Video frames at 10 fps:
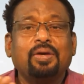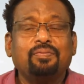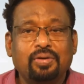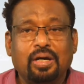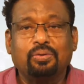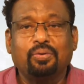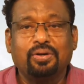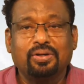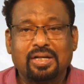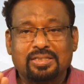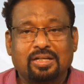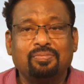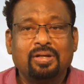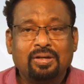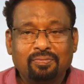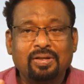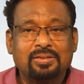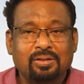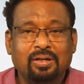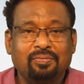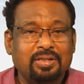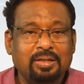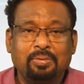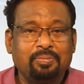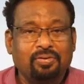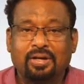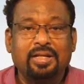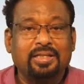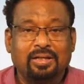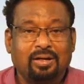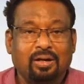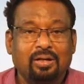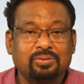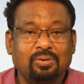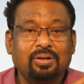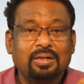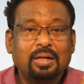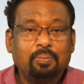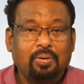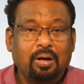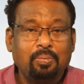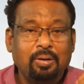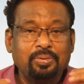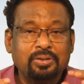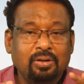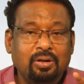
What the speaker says: we are going to get some wings sort of thing, maybe for anything and also. Problem is